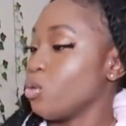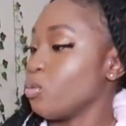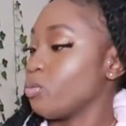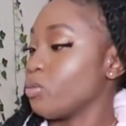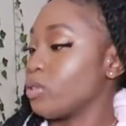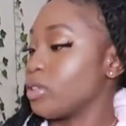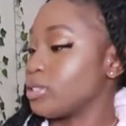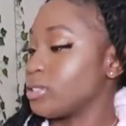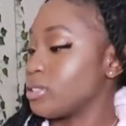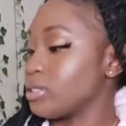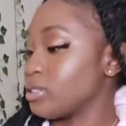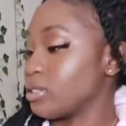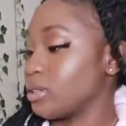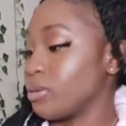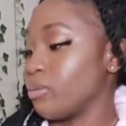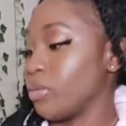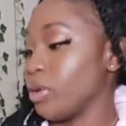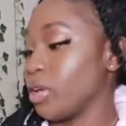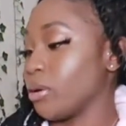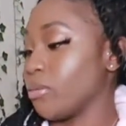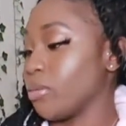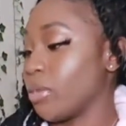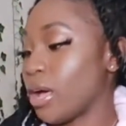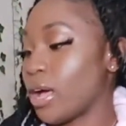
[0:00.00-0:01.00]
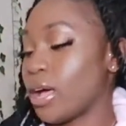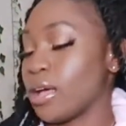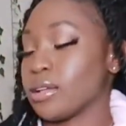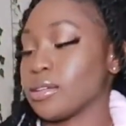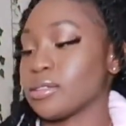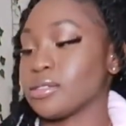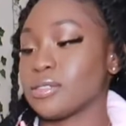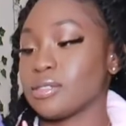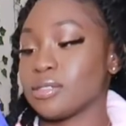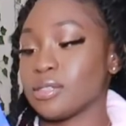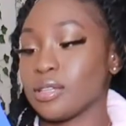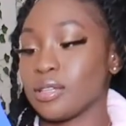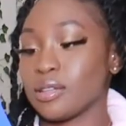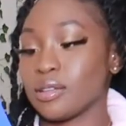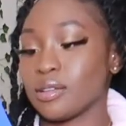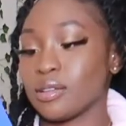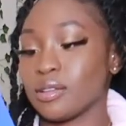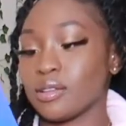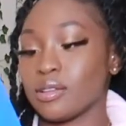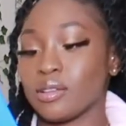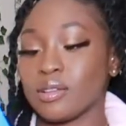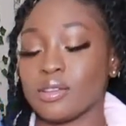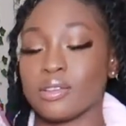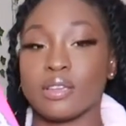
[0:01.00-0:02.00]
This is a big box.
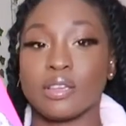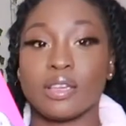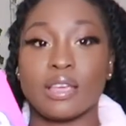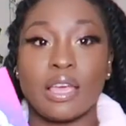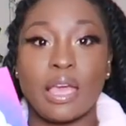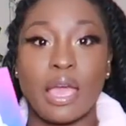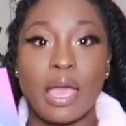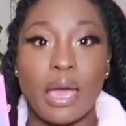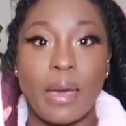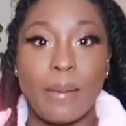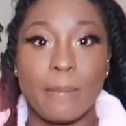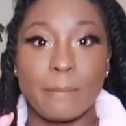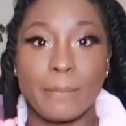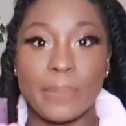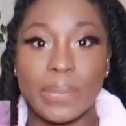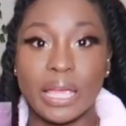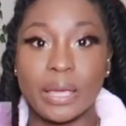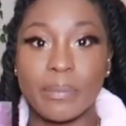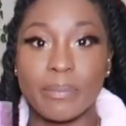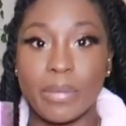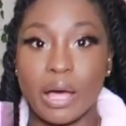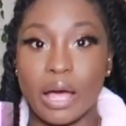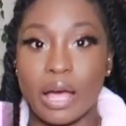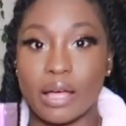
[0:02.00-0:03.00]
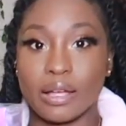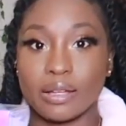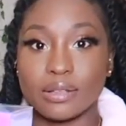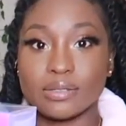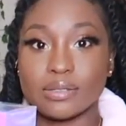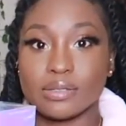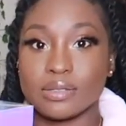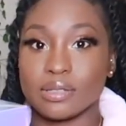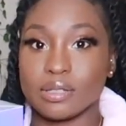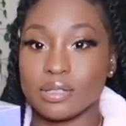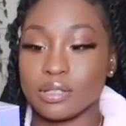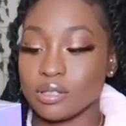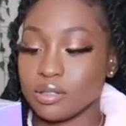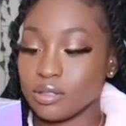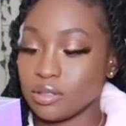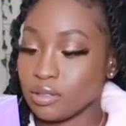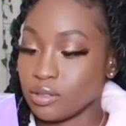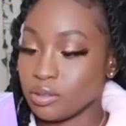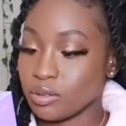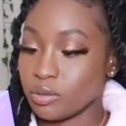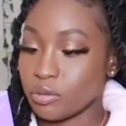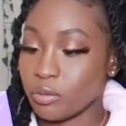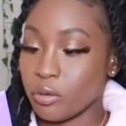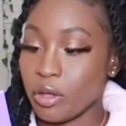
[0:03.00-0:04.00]
Big box.
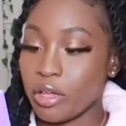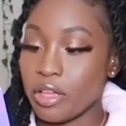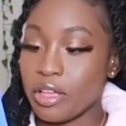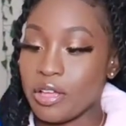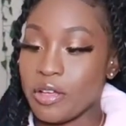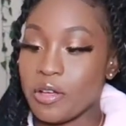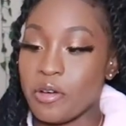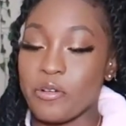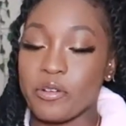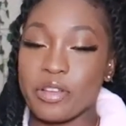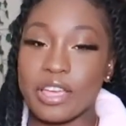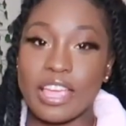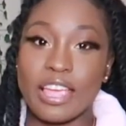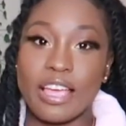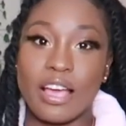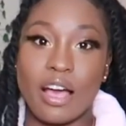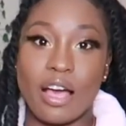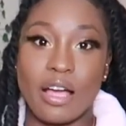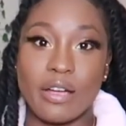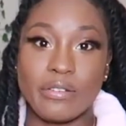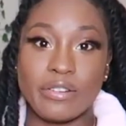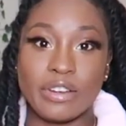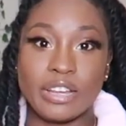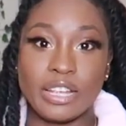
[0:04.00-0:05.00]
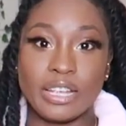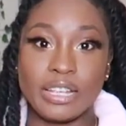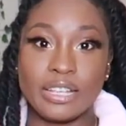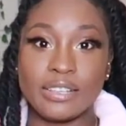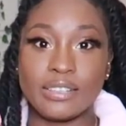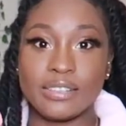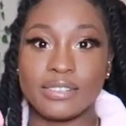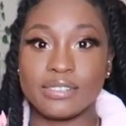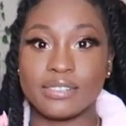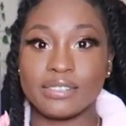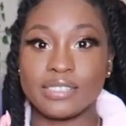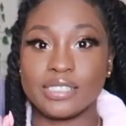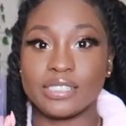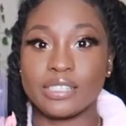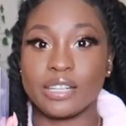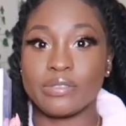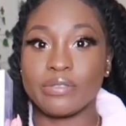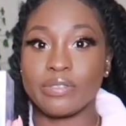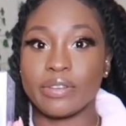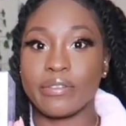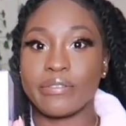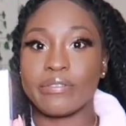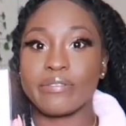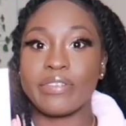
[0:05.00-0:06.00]
Okay, Ari.
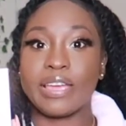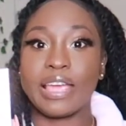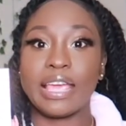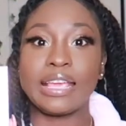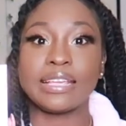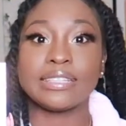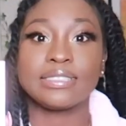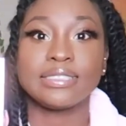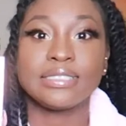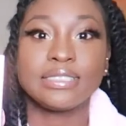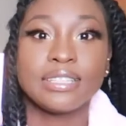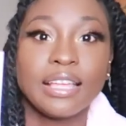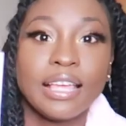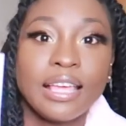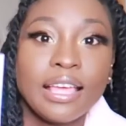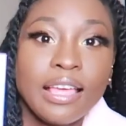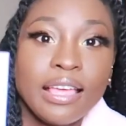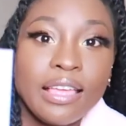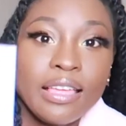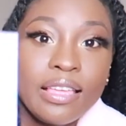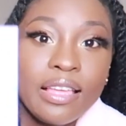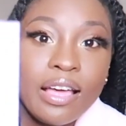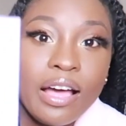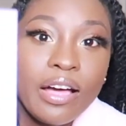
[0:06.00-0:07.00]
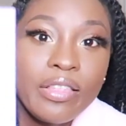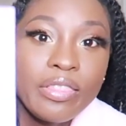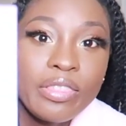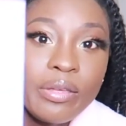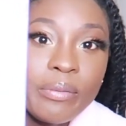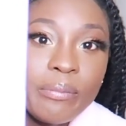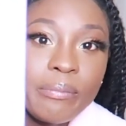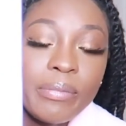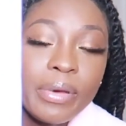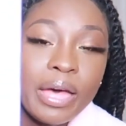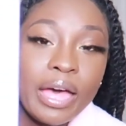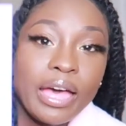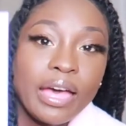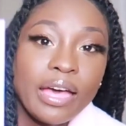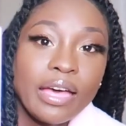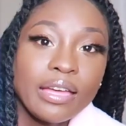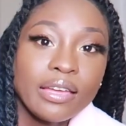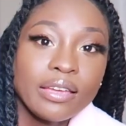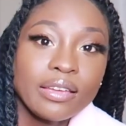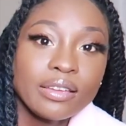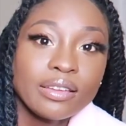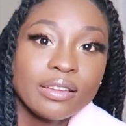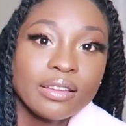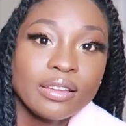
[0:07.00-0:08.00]
Serving face. on the back.